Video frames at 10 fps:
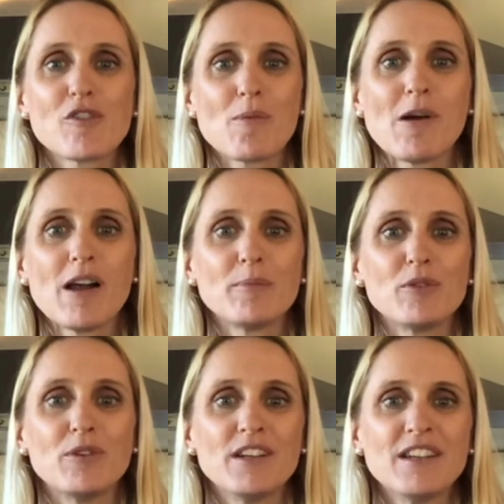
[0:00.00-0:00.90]
of the
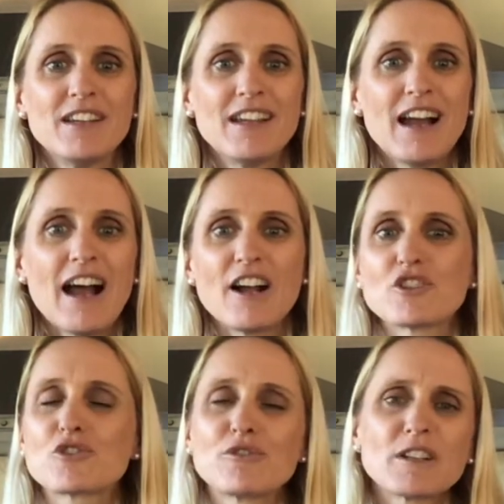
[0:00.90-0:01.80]
Bible, are
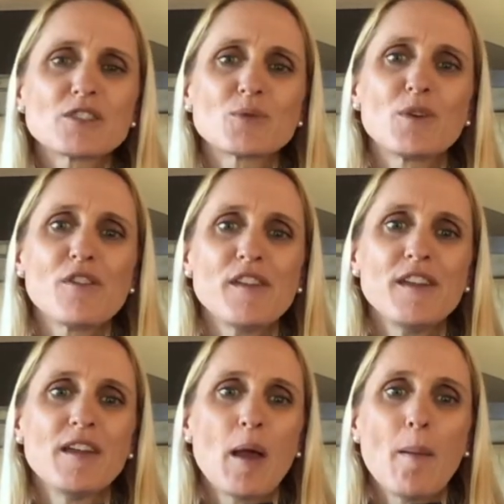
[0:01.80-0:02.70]
trustworthy,
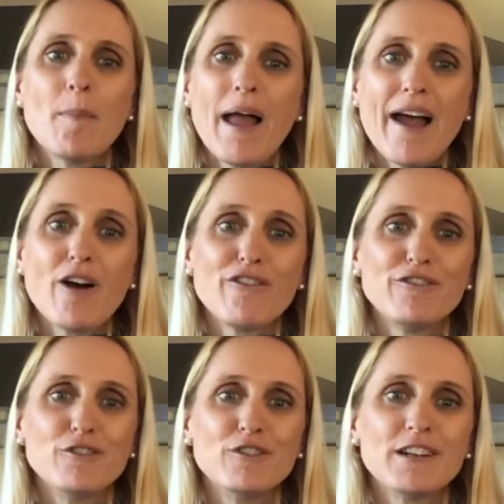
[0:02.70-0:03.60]

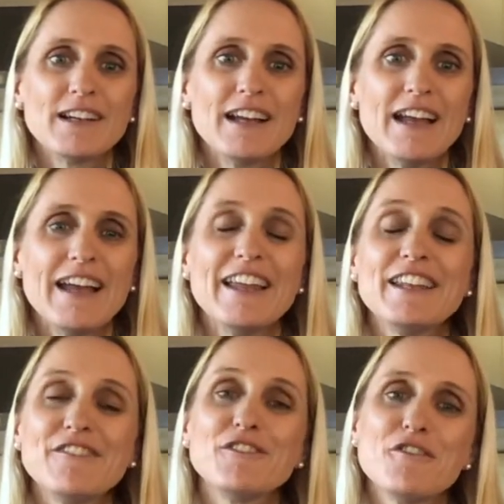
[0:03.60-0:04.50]
powerful, and
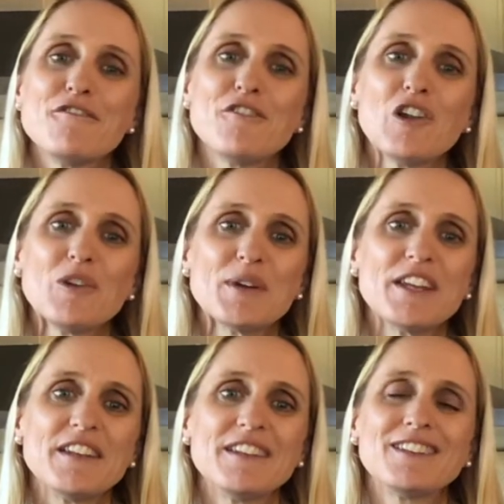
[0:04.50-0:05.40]
if you follow it,
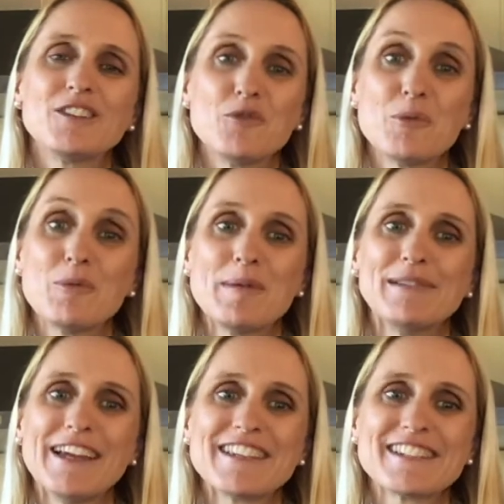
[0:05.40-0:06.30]
you will be
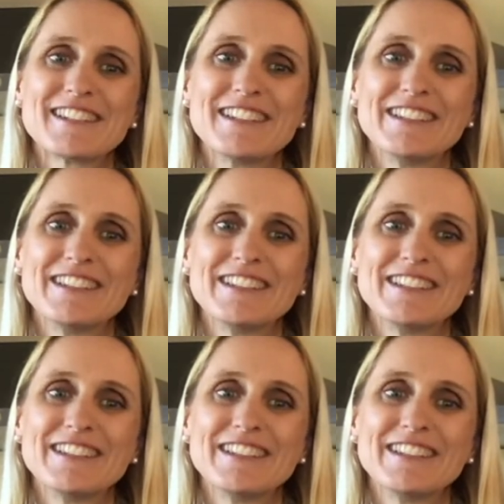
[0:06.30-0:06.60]
blessed.